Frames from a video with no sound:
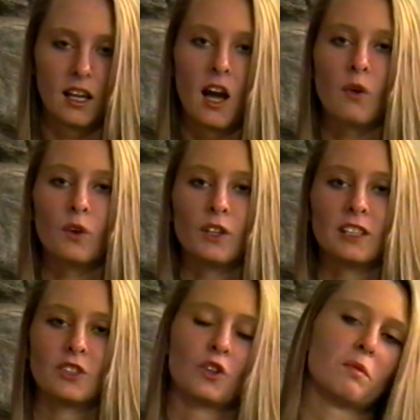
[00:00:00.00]
I really
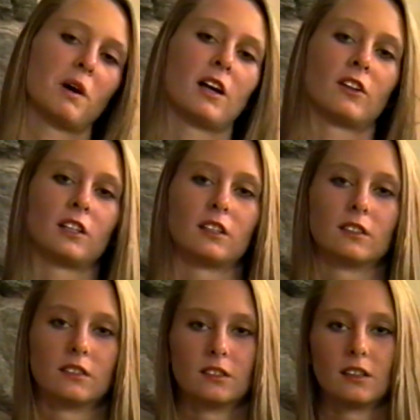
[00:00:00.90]
enjoy modeling.
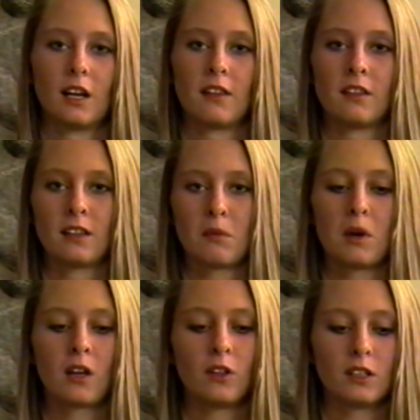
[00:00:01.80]
I think that
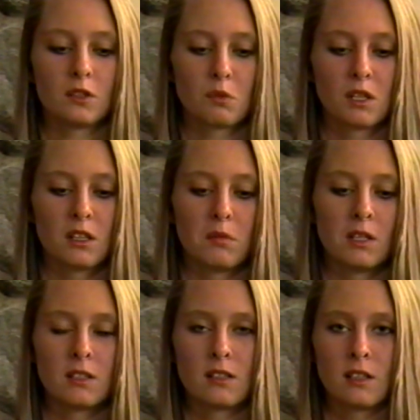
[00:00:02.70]
modeling is one of the
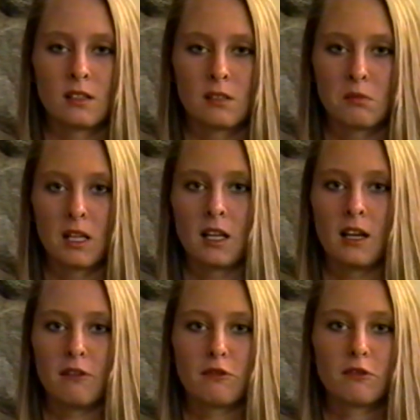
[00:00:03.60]
biggest things in my
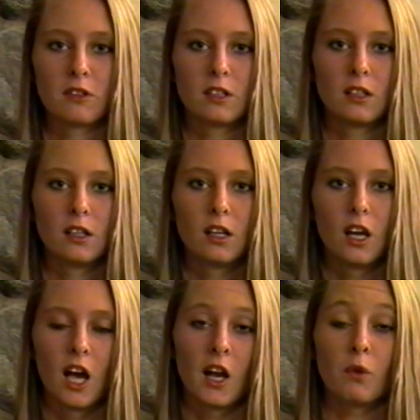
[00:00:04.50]
life.
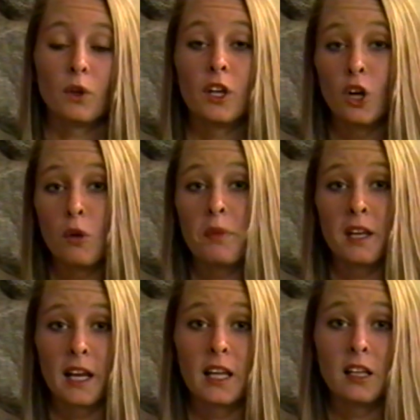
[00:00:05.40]
And I really hope that
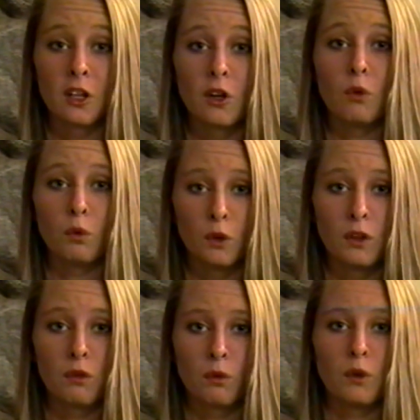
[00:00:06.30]
I get to go really
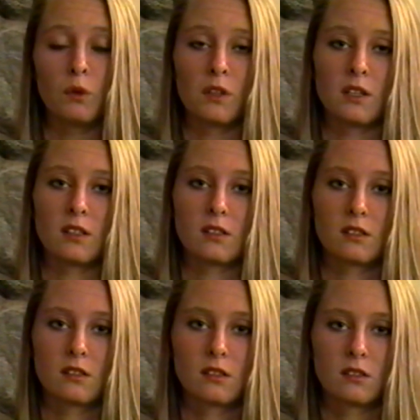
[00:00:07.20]
through with
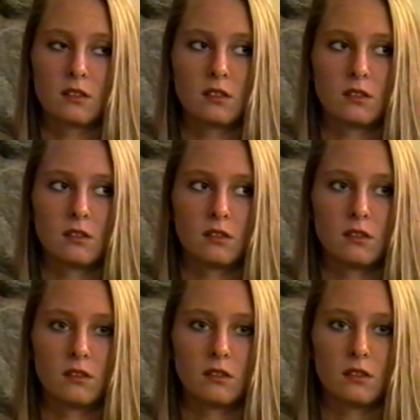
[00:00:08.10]
this.
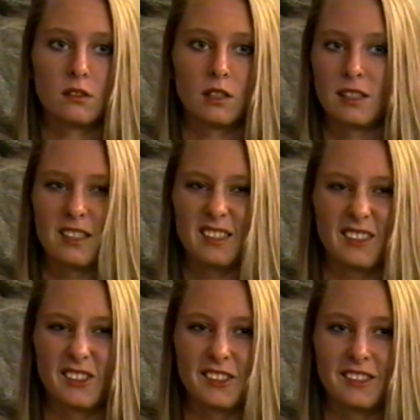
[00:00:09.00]
That didn't
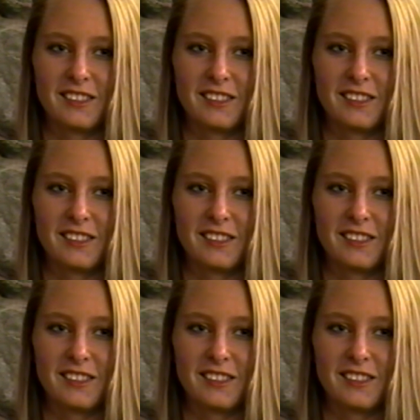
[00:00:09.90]
sound good.